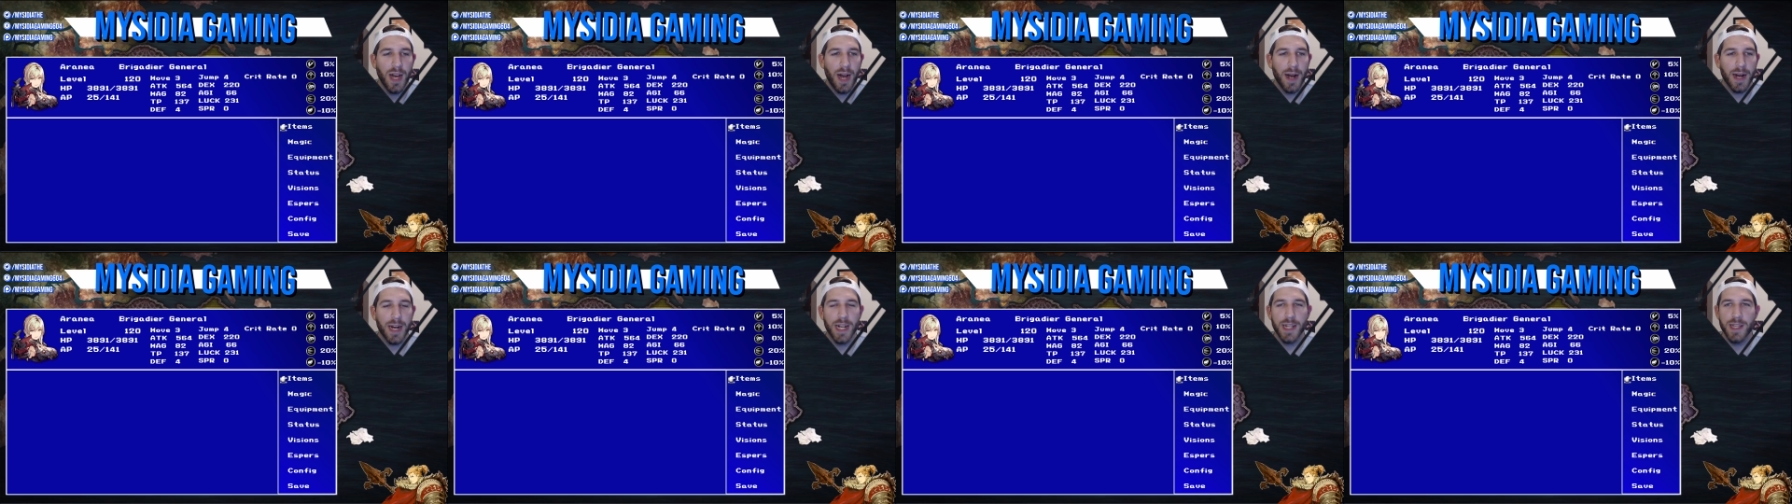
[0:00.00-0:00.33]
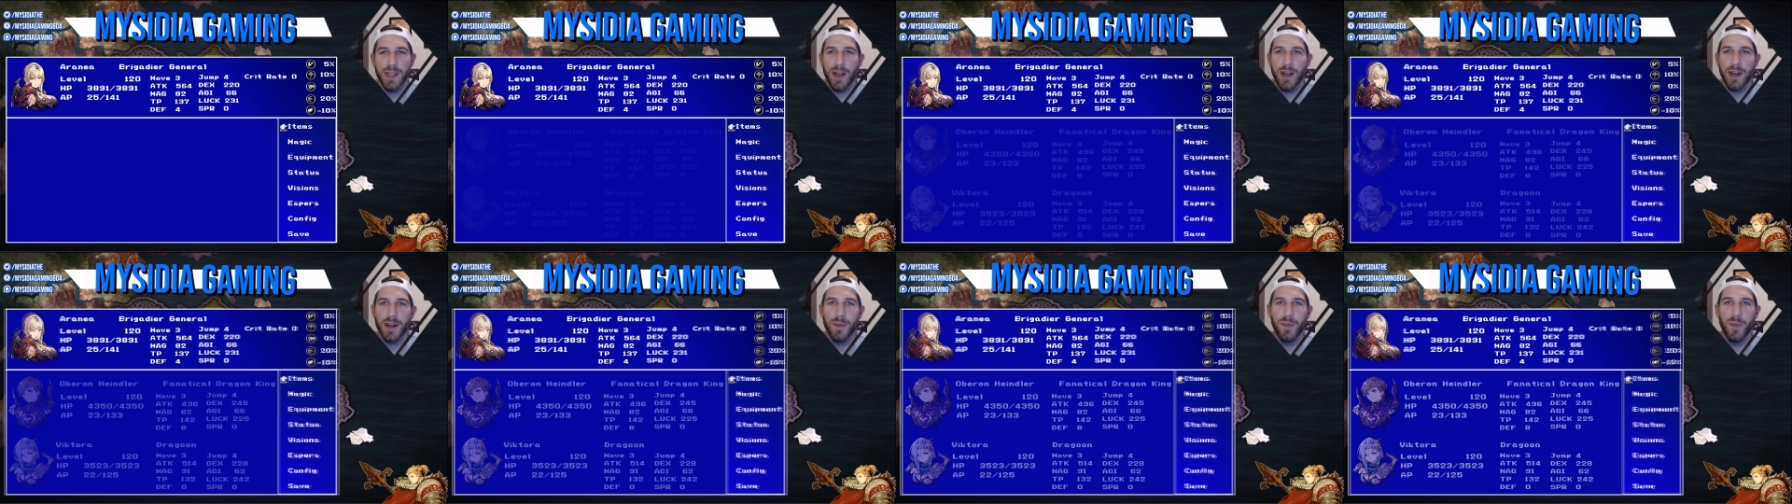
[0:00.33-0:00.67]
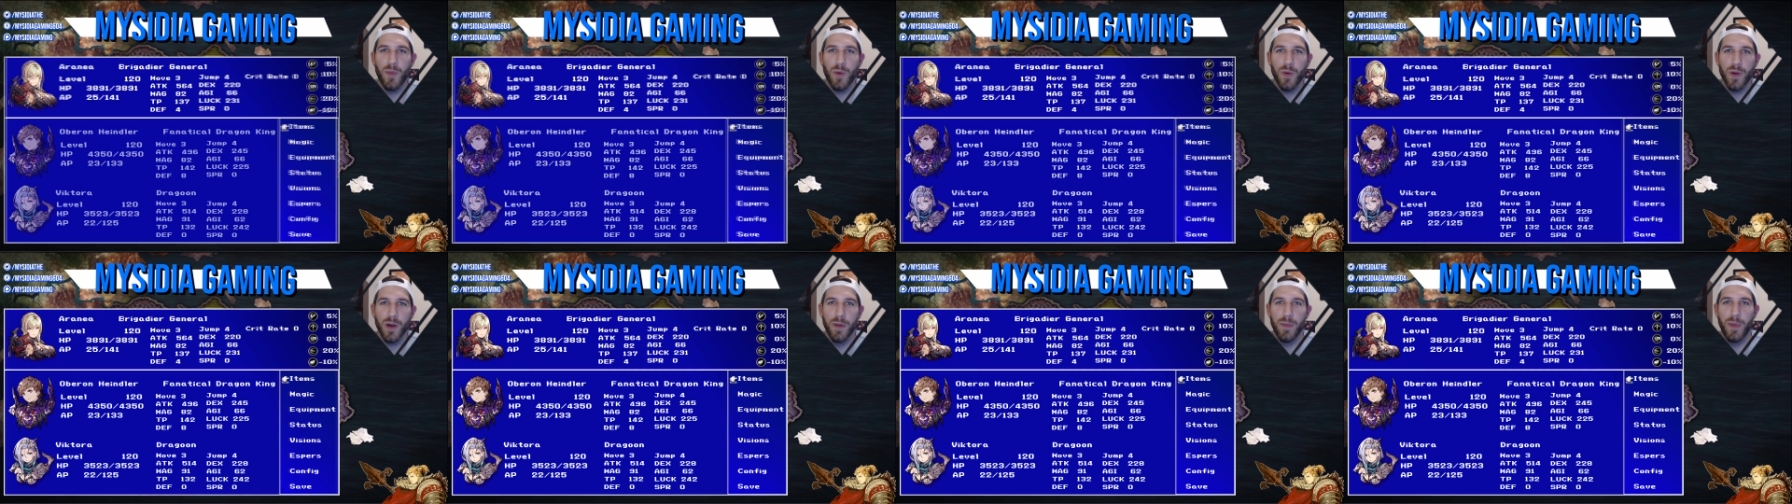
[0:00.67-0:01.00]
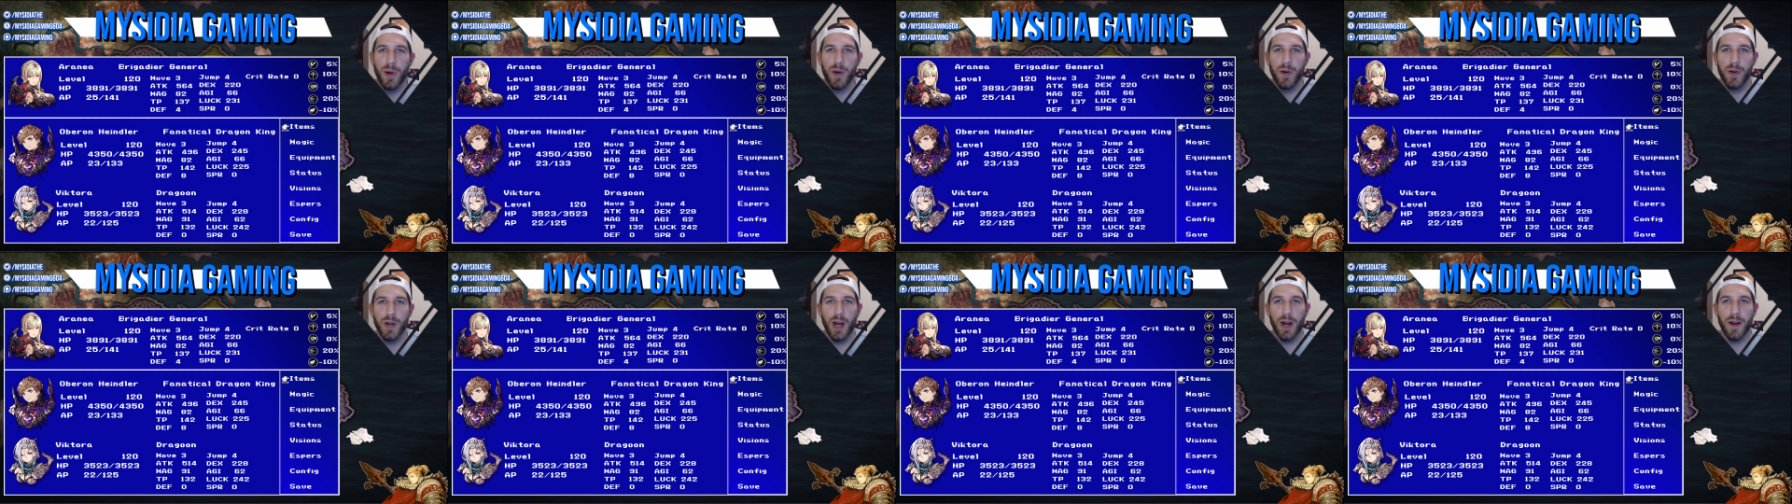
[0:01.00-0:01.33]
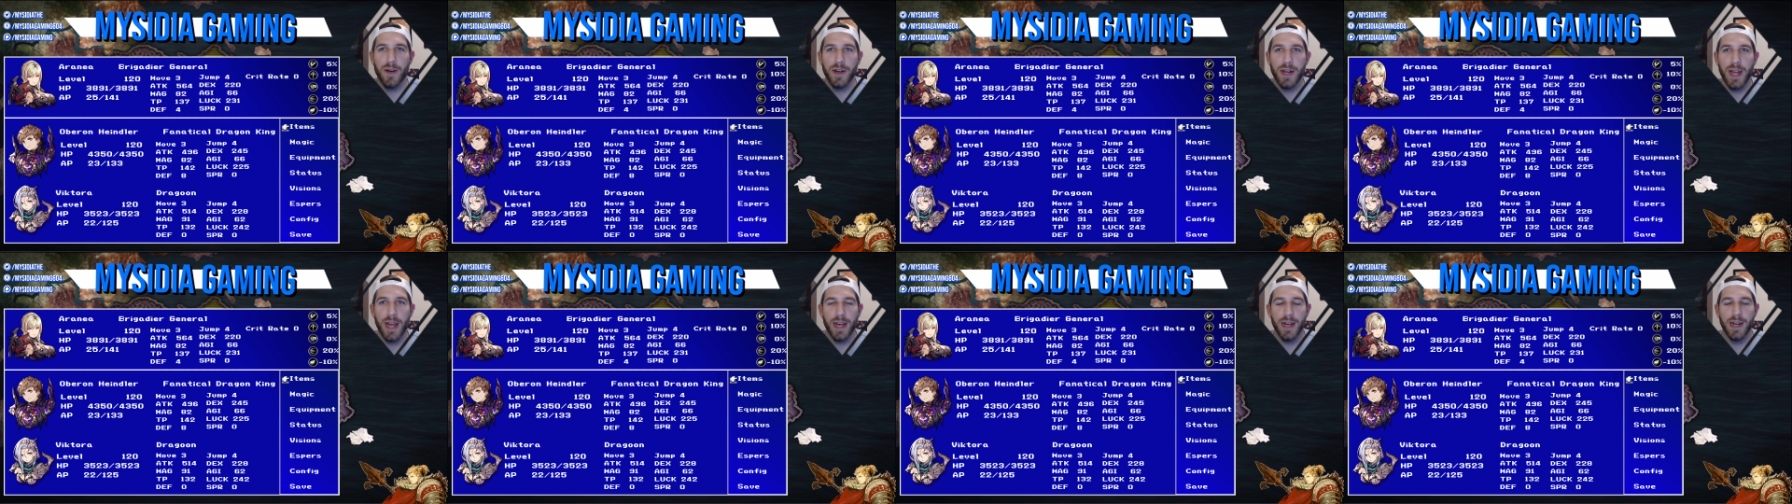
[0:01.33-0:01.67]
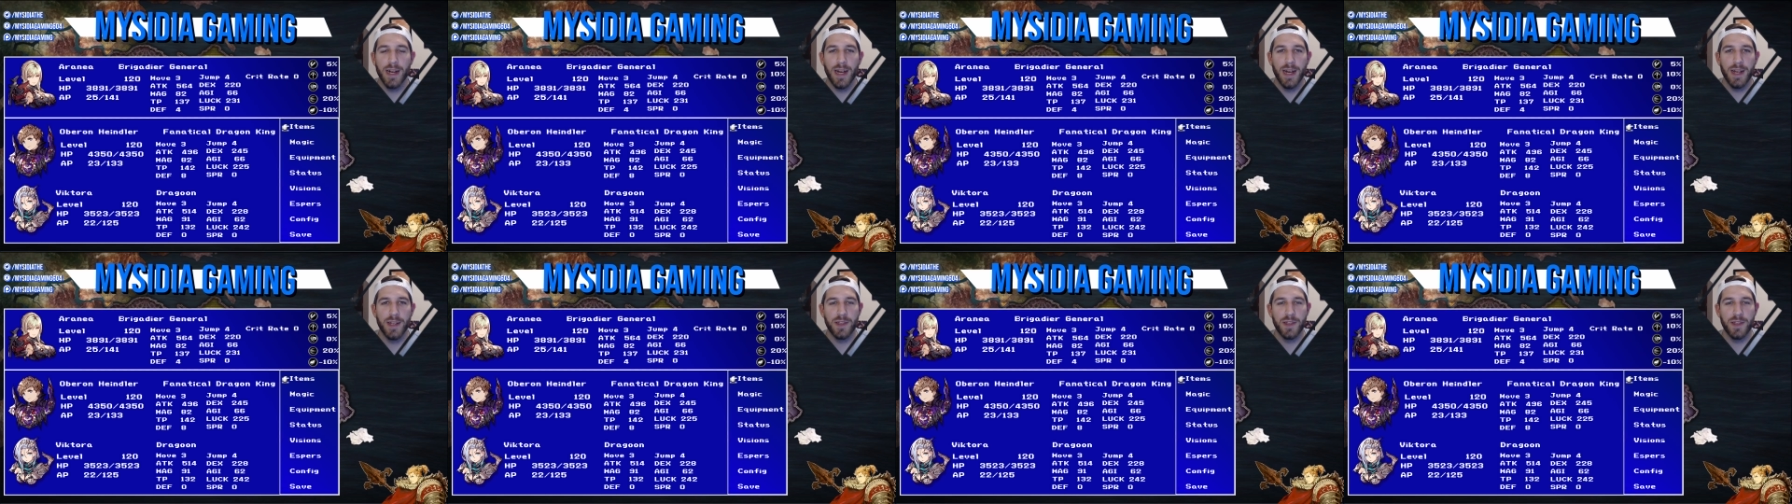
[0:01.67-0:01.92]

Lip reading: I'm going to talk more about Aranea